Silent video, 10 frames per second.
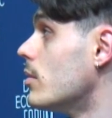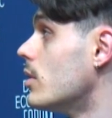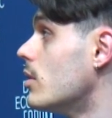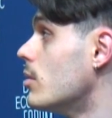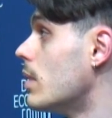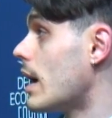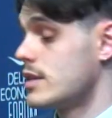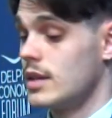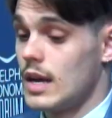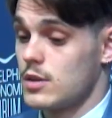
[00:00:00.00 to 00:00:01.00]
Black Sea
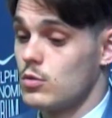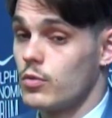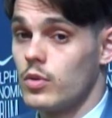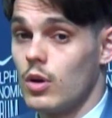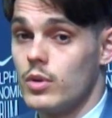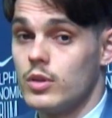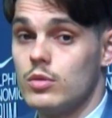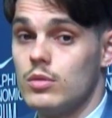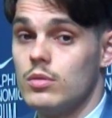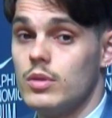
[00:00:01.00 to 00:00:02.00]
gas to flow
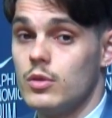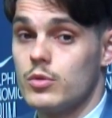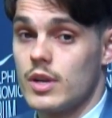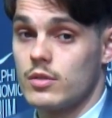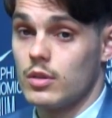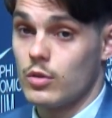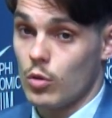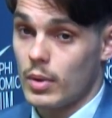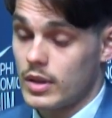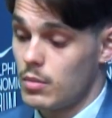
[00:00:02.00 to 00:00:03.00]
into Central Europe
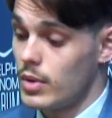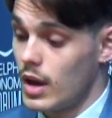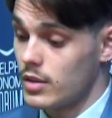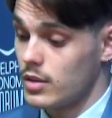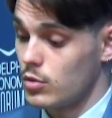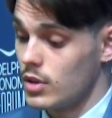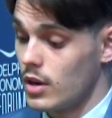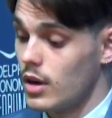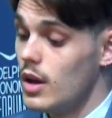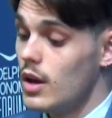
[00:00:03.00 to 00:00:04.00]
and then beyond into the
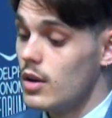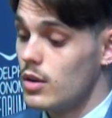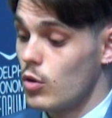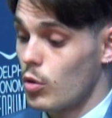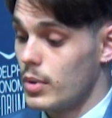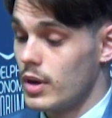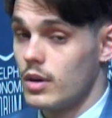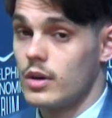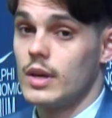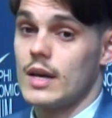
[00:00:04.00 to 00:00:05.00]
European
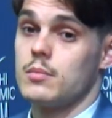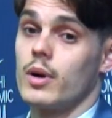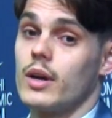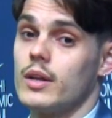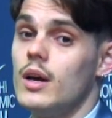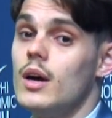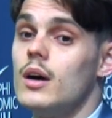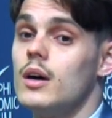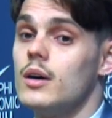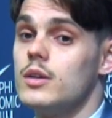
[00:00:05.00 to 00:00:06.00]
gas market.
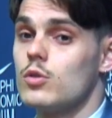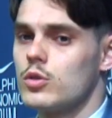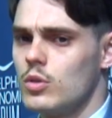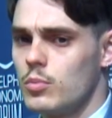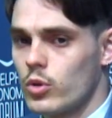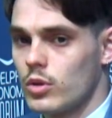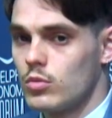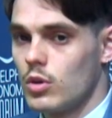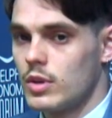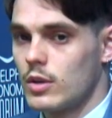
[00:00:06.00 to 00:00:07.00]
It's also important to know
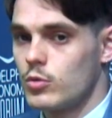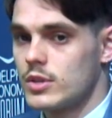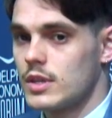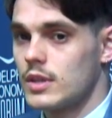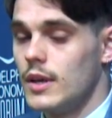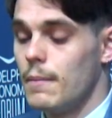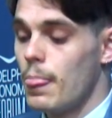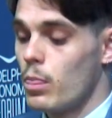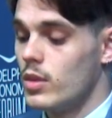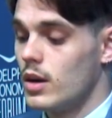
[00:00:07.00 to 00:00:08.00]
that recently
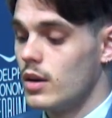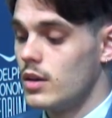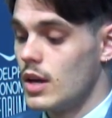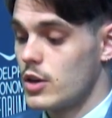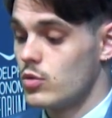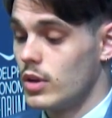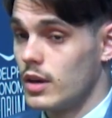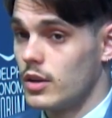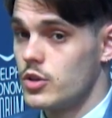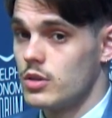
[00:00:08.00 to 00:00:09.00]
the
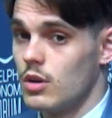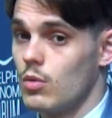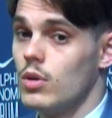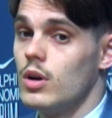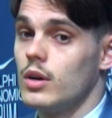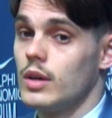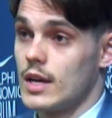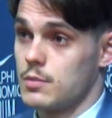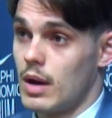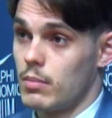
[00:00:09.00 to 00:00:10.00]
Iași-Ungheni-Chișinău gas
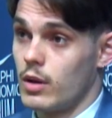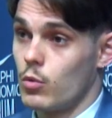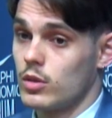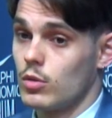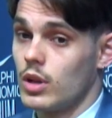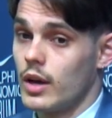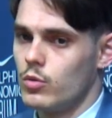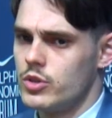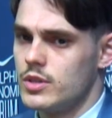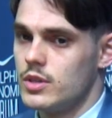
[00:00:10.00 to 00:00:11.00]
pipeline went online, which
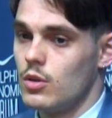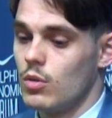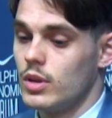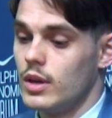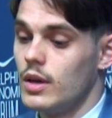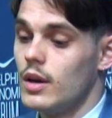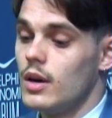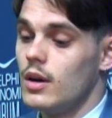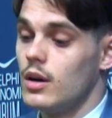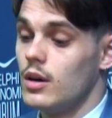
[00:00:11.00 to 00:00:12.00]
is the only
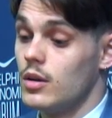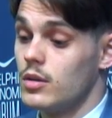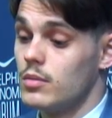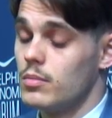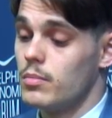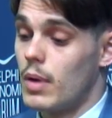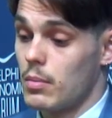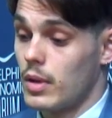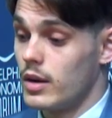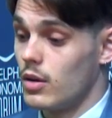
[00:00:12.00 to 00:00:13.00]

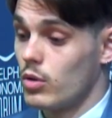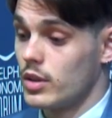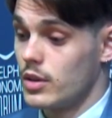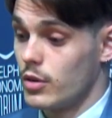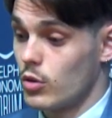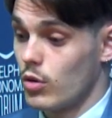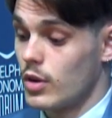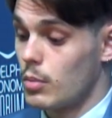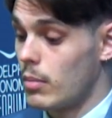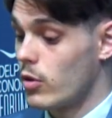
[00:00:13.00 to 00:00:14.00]
pipeline on the territory of the
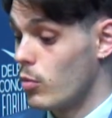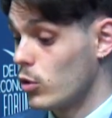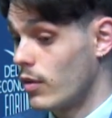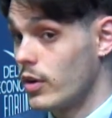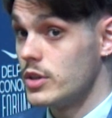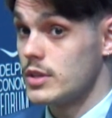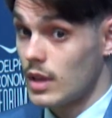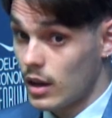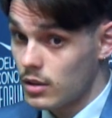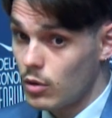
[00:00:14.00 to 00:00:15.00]
Republic of Moldova which is
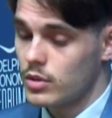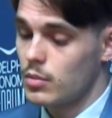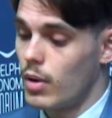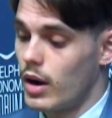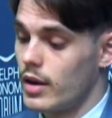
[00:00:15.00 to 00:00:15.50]
not owned by